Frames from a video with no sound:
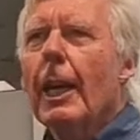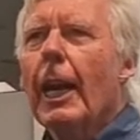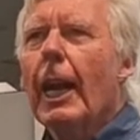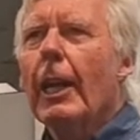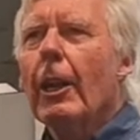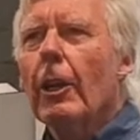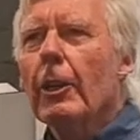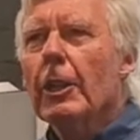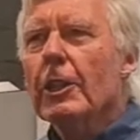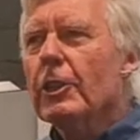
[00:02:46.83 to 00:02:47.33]

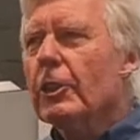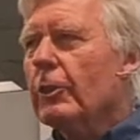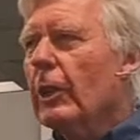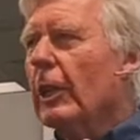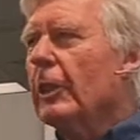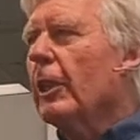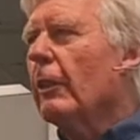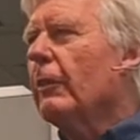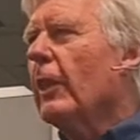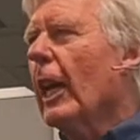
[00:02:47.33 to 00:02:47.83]
And on the
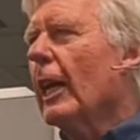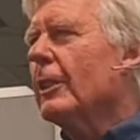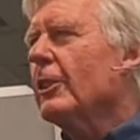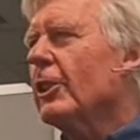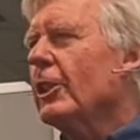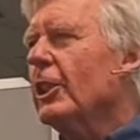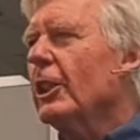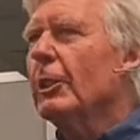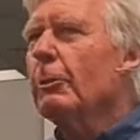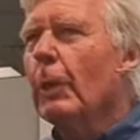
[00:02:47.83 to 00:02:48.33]
strength of that,
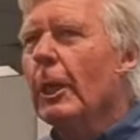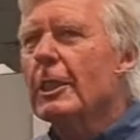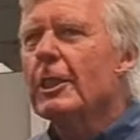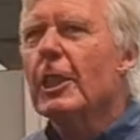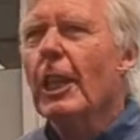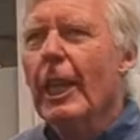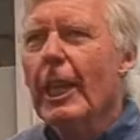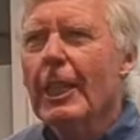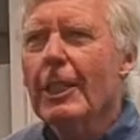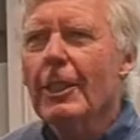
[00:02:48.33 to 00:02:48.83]
she went
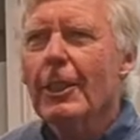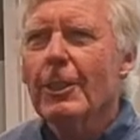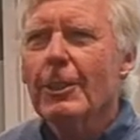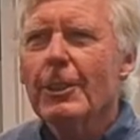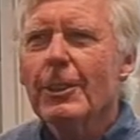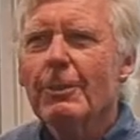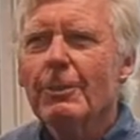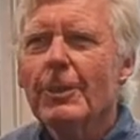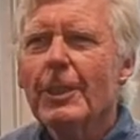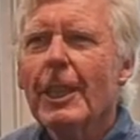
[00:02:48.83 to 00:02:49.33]
to
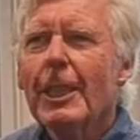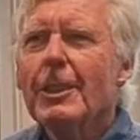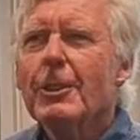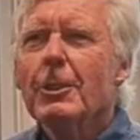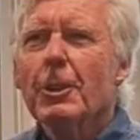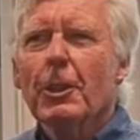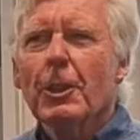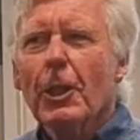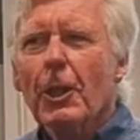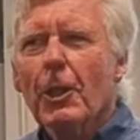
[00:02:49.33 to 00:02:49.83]
England.
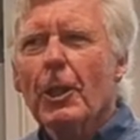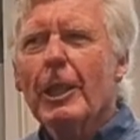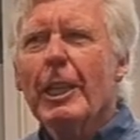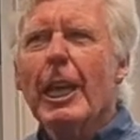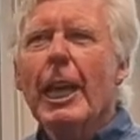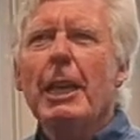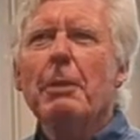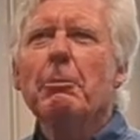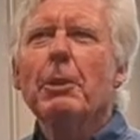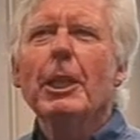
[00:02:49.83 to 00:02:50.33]
So along
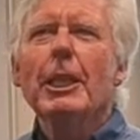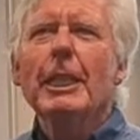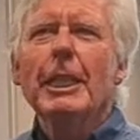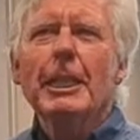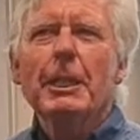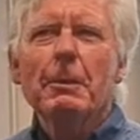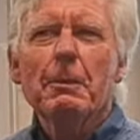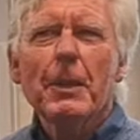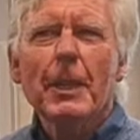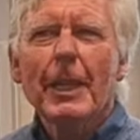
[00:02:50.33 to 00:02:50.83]
came
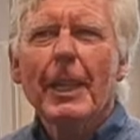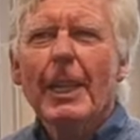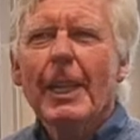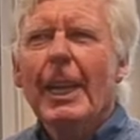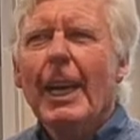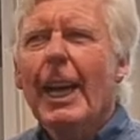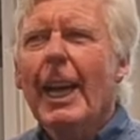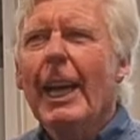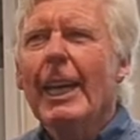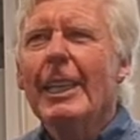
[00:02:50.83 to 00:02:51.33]
Lee.
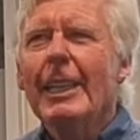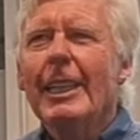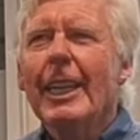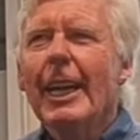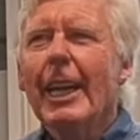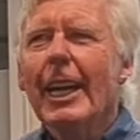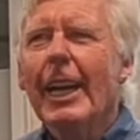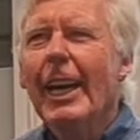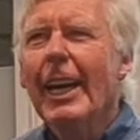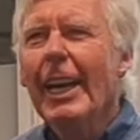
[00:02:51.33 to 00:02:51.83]
And
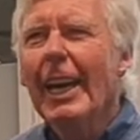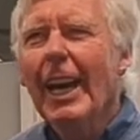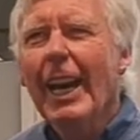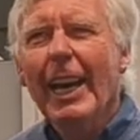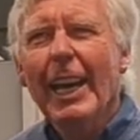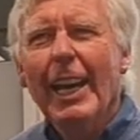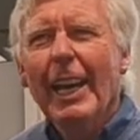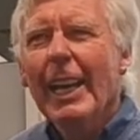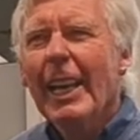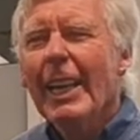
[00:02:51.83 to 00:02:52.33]

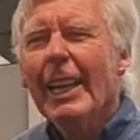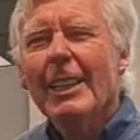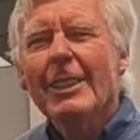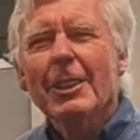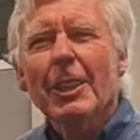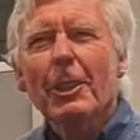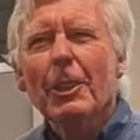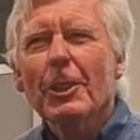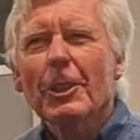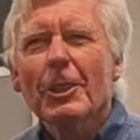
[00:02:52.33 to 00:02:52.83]
that's
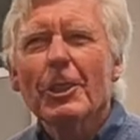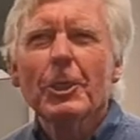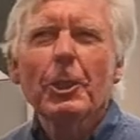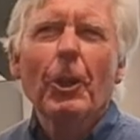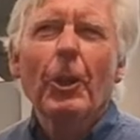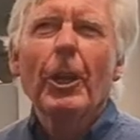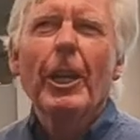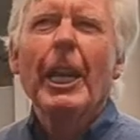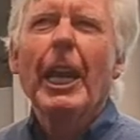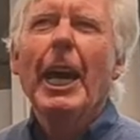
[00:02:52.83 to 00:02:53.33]
a long
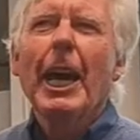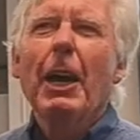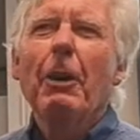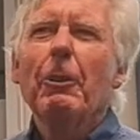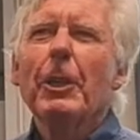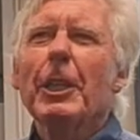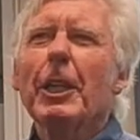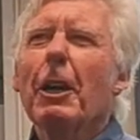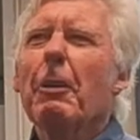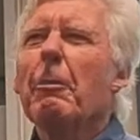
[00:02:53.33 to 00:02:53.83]
story of how
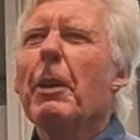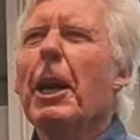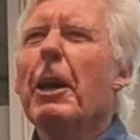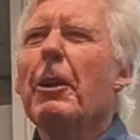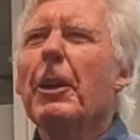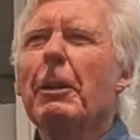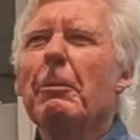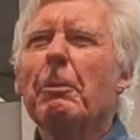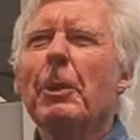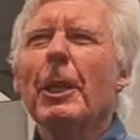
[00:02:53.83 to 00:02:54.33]
we got
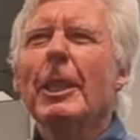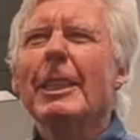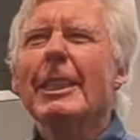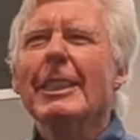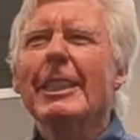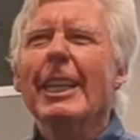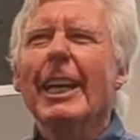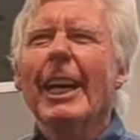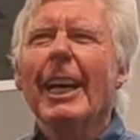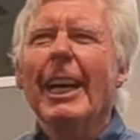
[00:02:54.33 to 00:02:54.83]
married. But
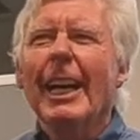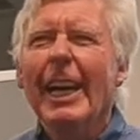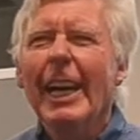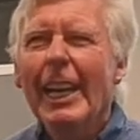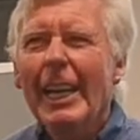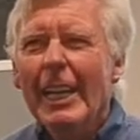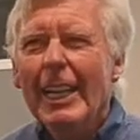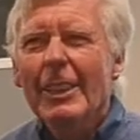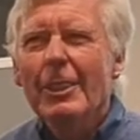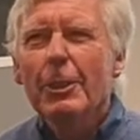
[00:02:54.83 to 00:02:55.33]

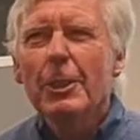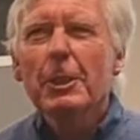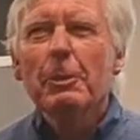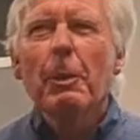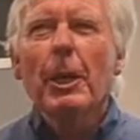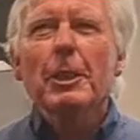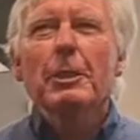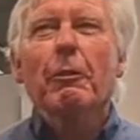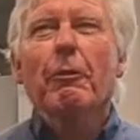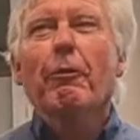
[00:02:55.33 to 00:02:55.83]
she was
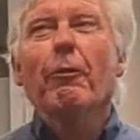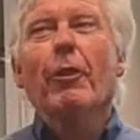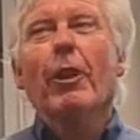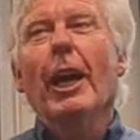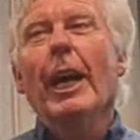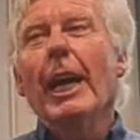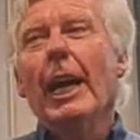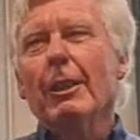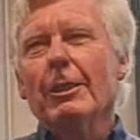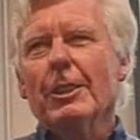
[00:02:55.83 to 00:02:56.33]
about to
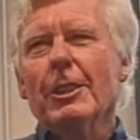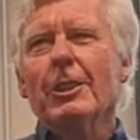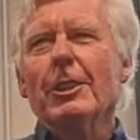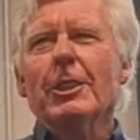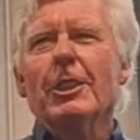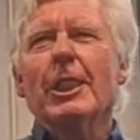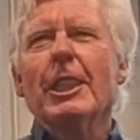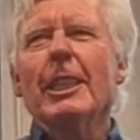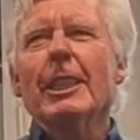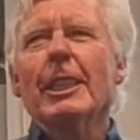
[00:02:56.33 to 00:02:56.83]
fly out to New
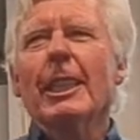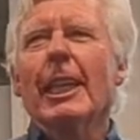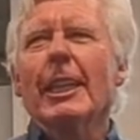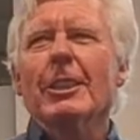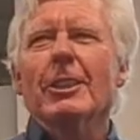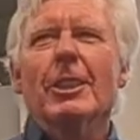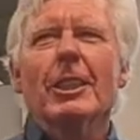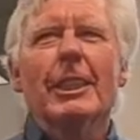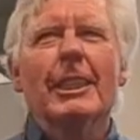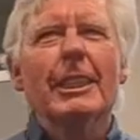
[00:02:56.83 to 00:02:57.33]
Zealand,
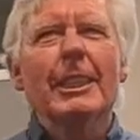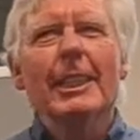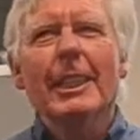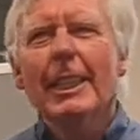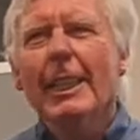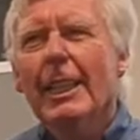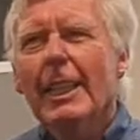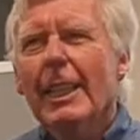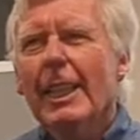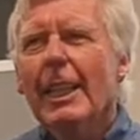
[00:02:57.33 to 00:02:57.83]
actually.
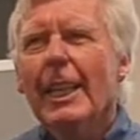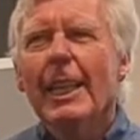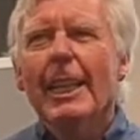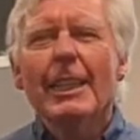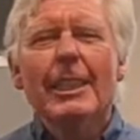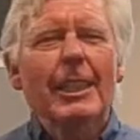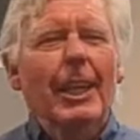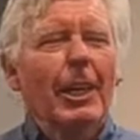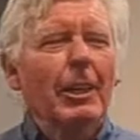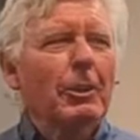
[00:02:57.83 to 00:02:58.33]

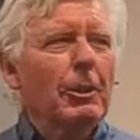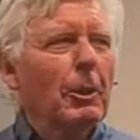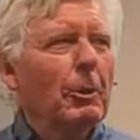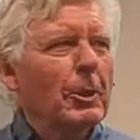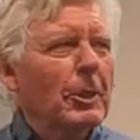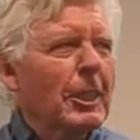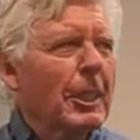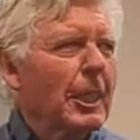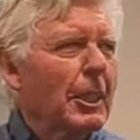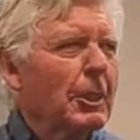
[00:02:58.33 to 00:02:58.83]
And I thought I
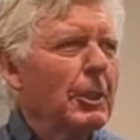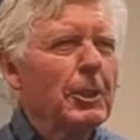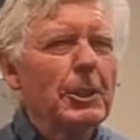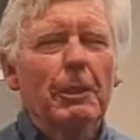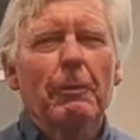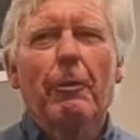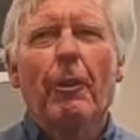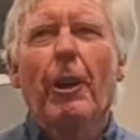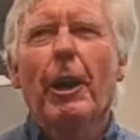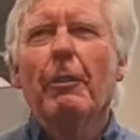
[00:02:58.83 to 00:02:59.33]
was going to lose
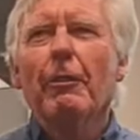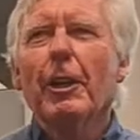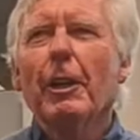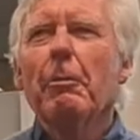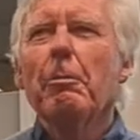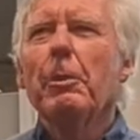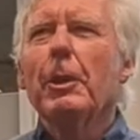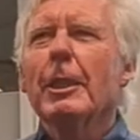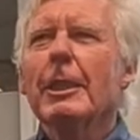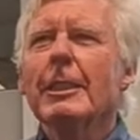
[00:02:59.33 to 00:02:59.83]
her
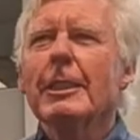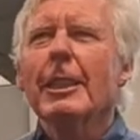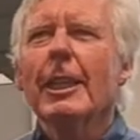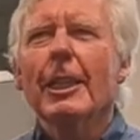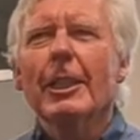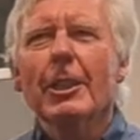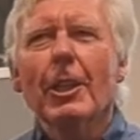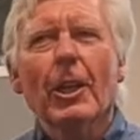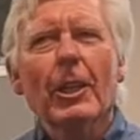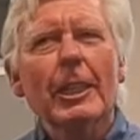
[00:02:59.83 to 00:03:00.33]
forever. But
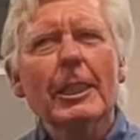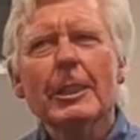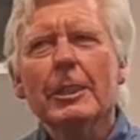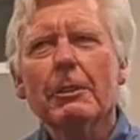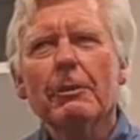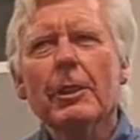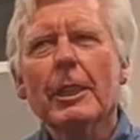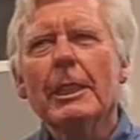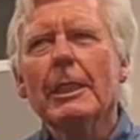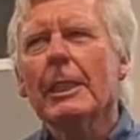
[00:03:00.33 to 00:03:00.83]
God
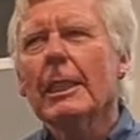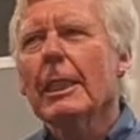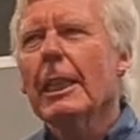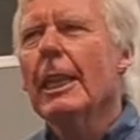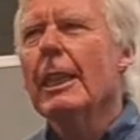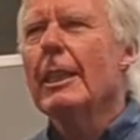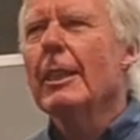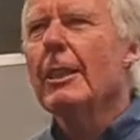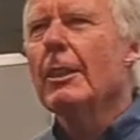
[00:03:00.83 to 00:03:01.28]
intervened again